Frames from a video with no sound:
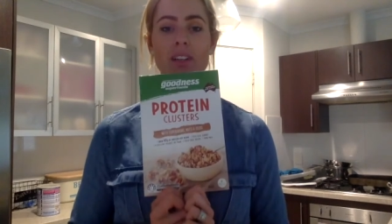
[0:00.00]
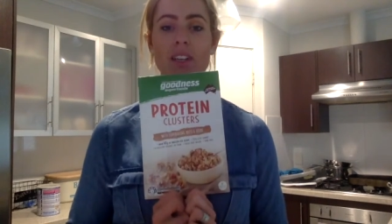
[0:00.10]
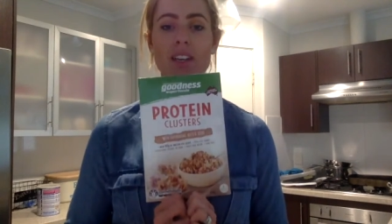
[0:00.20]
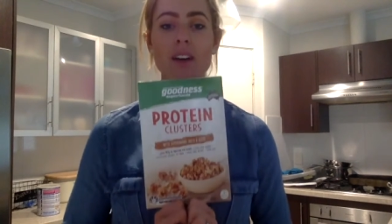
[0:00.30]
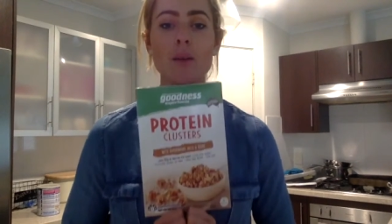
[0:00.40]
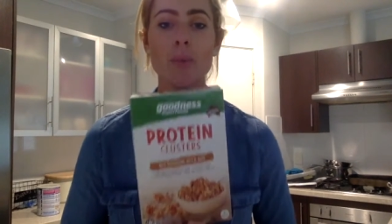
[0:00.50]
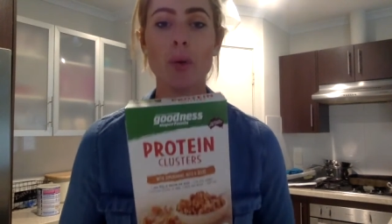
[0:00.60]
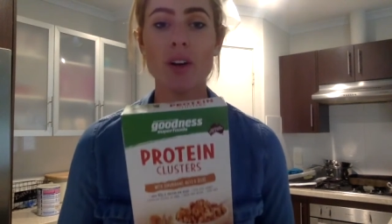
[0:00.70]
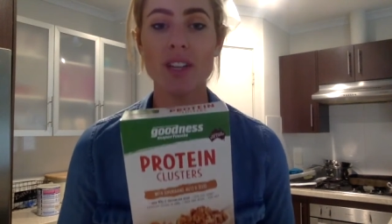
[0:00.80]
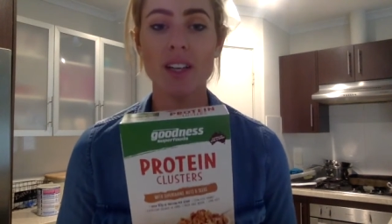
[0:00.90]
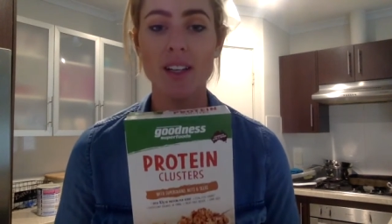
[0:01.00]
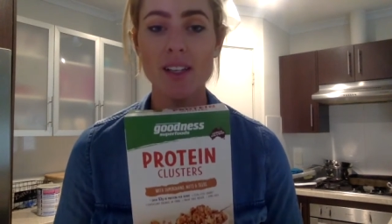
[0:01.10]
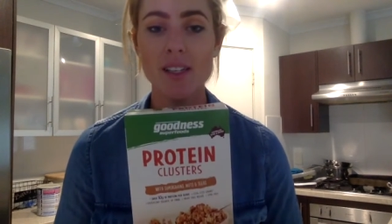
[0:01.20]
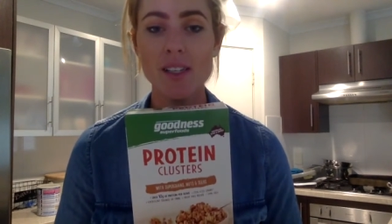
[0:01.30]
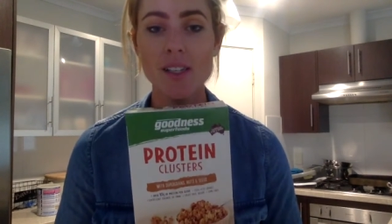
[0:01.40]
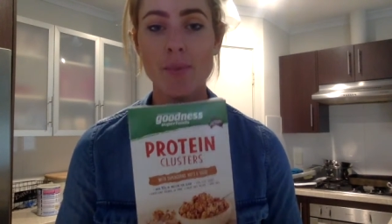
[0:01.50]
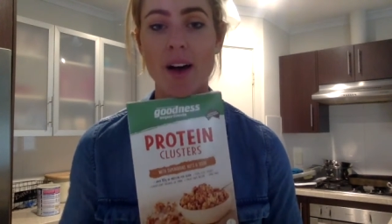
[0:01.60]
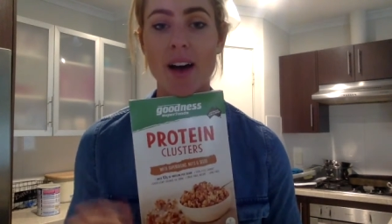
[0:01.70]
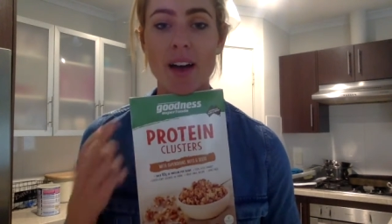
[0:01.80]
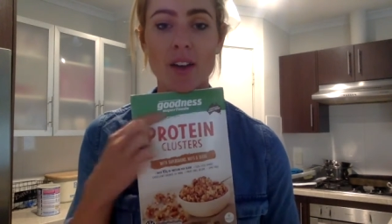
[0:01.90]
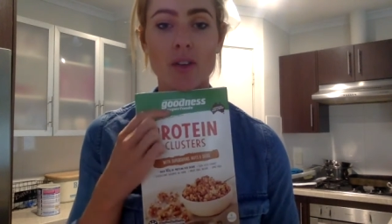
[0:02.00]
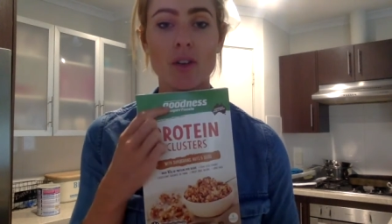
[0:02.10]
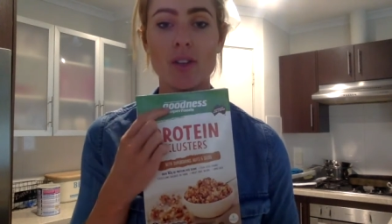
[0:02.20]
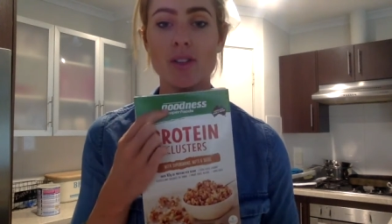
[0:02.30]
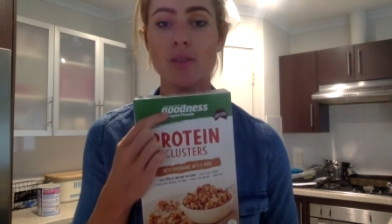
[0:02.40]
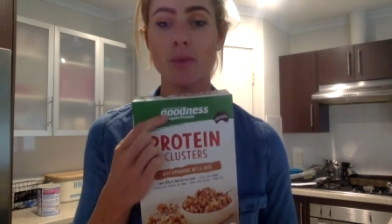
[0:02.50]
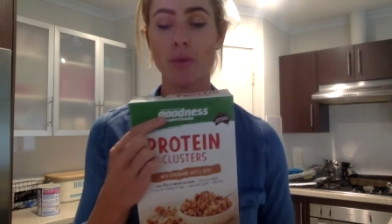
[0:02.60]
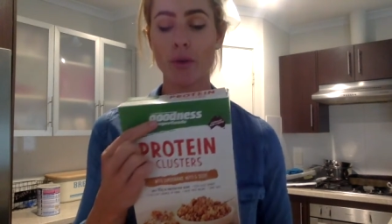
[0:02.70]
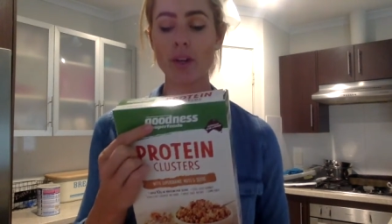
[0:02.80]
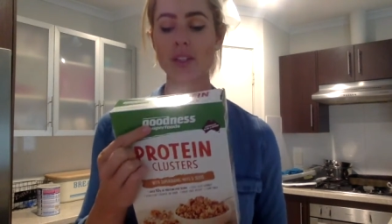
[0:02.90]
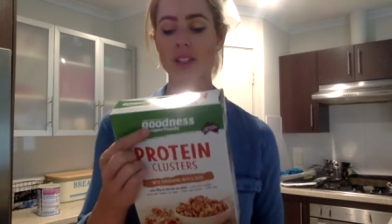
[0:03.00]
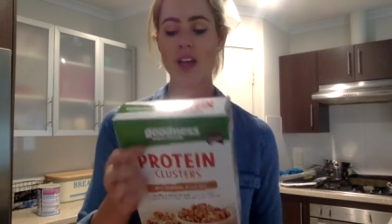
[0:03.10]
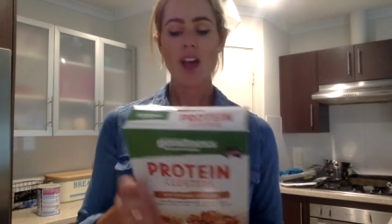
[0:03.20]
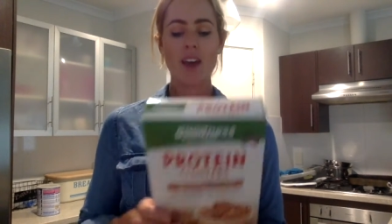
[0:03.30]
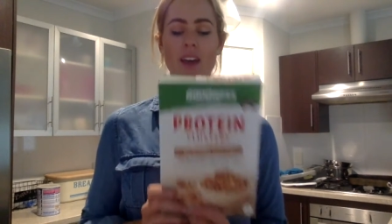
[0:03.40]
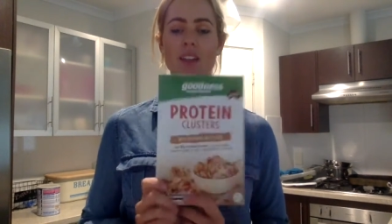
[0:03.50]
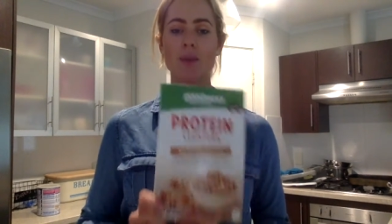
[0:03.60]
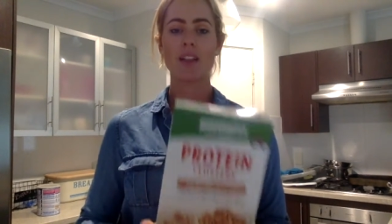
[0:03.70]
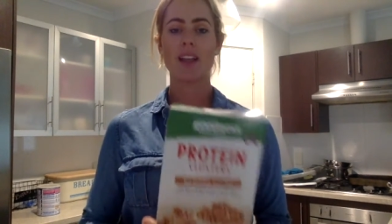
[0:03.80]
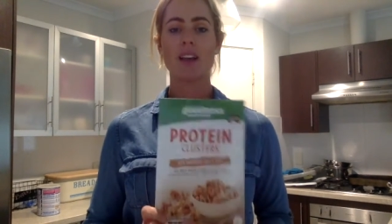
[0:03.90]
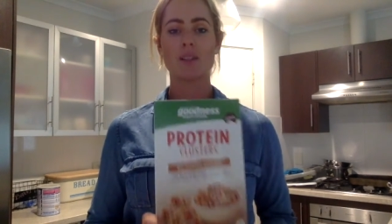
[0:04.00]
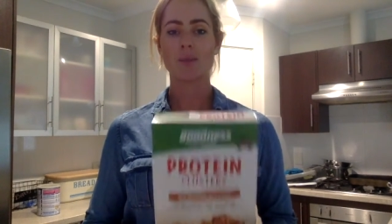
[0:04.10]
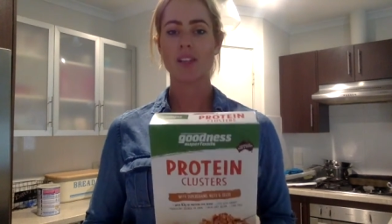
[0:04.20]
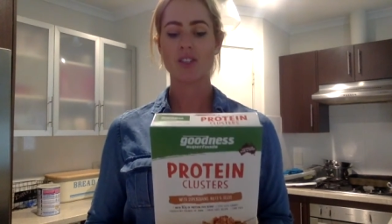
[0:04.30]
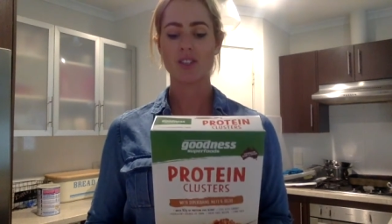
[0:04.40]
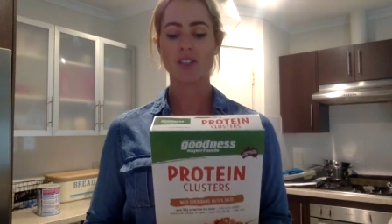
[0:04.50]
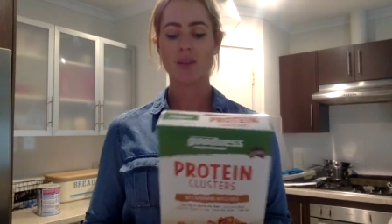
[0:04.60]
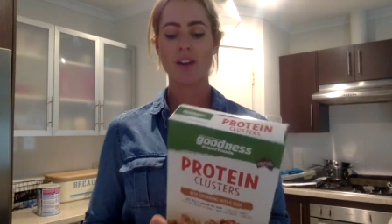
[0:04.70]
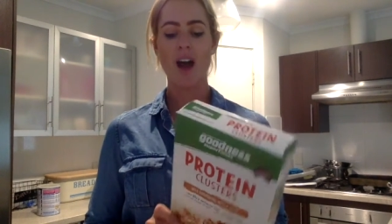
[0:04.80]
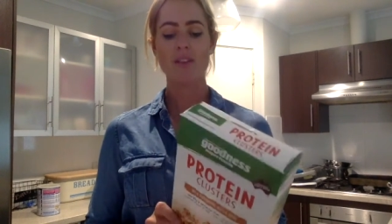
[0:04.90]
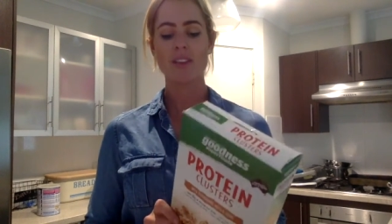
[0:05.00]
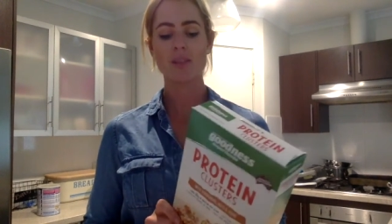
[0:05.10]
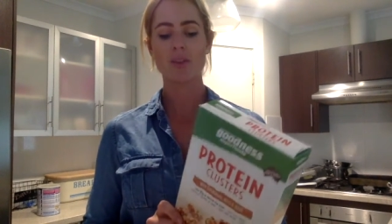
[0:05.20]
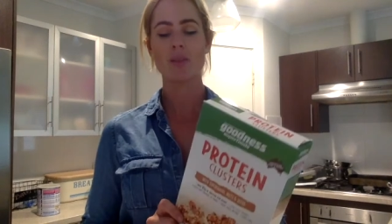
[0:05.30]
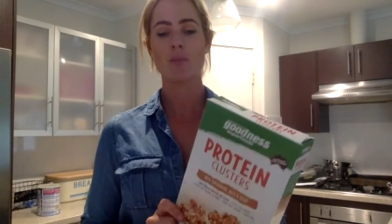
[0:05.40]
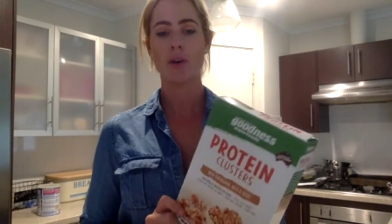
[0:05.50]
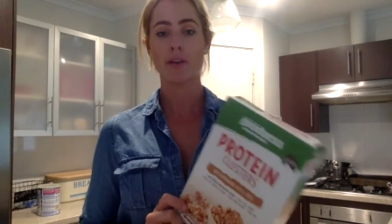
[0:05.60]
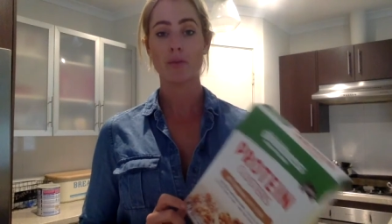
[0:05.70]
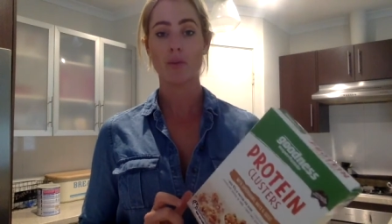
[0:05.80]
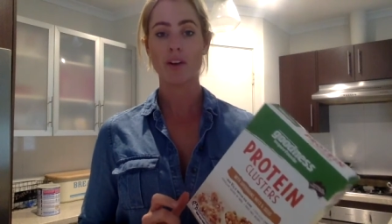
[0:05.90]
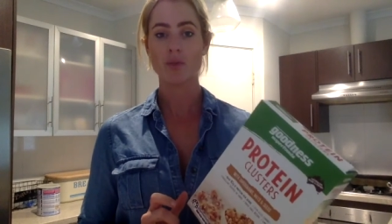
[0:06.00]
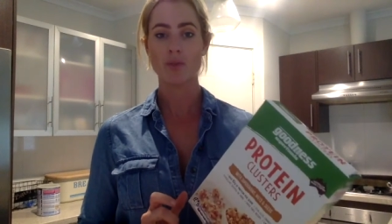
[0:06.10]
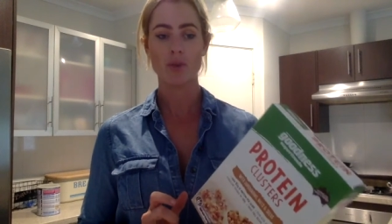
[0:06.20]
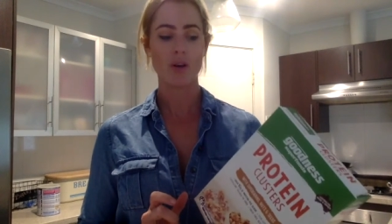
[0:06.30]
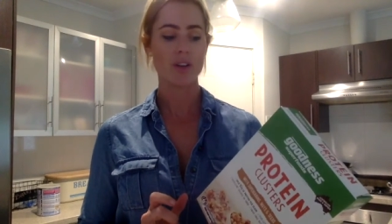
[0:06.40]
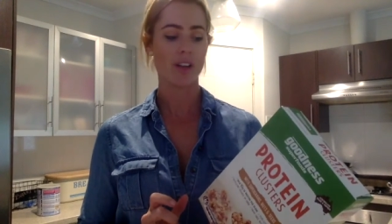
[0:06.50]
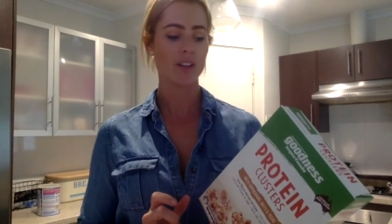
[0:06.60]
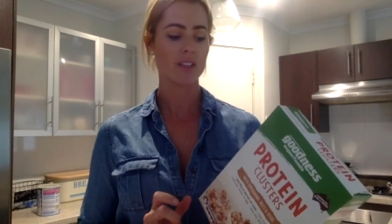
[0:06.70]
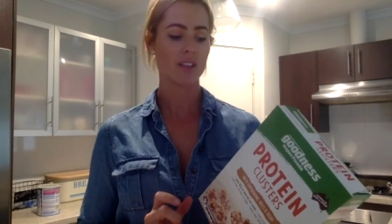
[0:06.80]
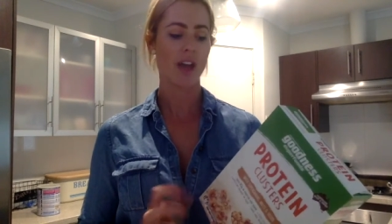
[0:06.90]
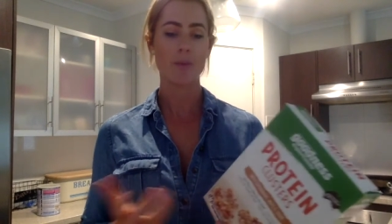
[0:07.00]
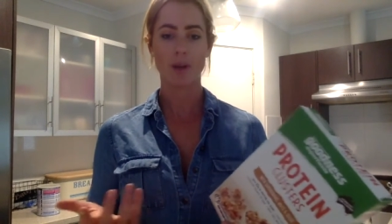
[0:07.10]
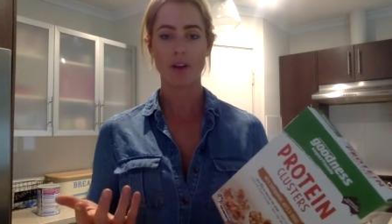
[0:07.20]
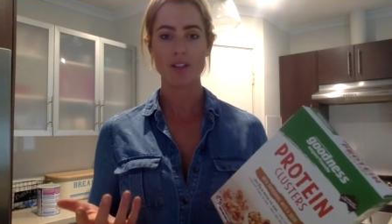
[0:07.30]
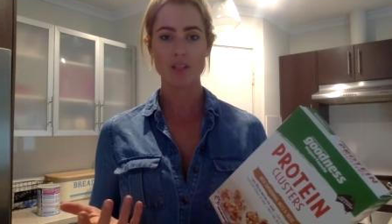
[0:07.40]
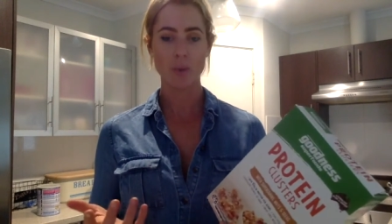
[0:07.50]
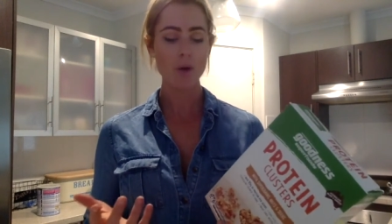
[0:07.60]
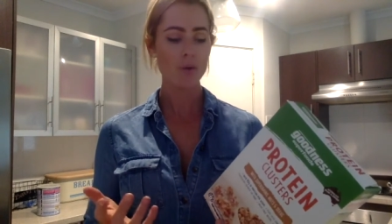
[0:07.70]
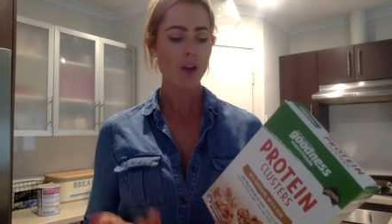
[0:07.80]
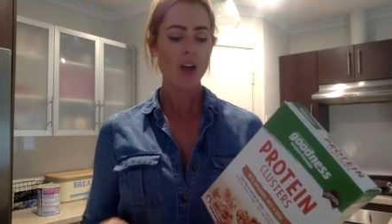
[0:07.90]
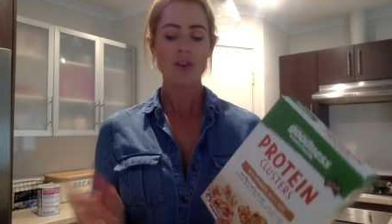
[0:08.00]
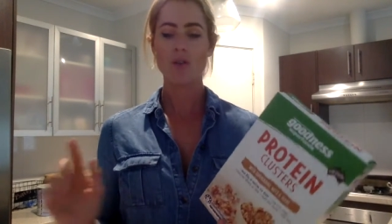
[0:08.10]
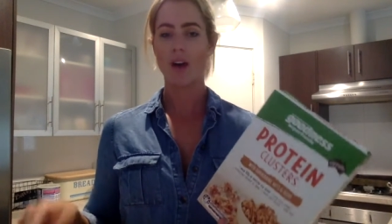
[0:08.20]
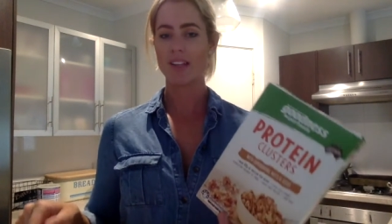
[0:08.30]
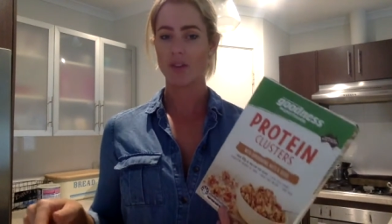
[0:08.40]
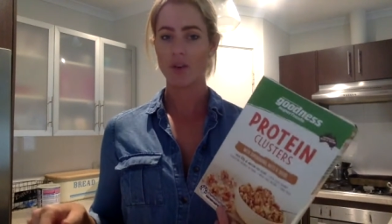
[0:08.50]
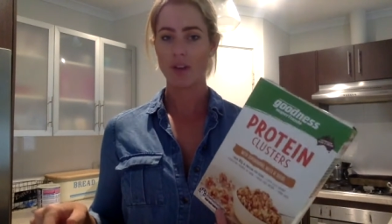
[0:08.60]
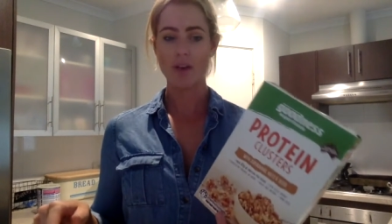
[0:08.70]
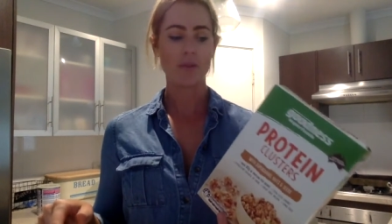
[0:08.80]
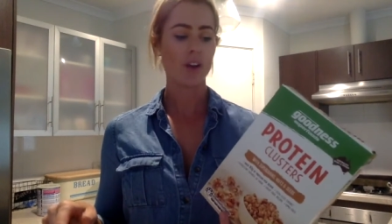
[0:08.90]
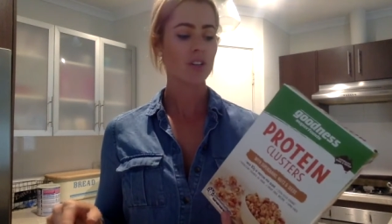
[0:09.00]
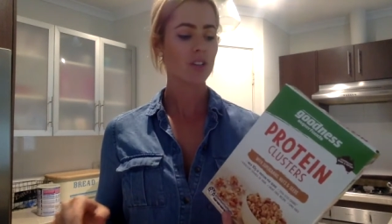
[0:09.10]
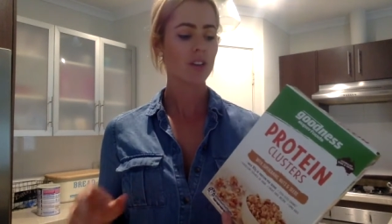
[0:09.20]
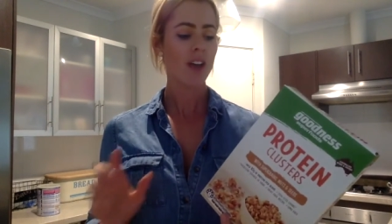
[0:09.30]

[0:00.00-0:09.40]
here, Protein Clusters by Goodness Superfoods, is my latest obsession. So I've been having this one in the morning fresh with yogurt and berries as well, not as an overnight version.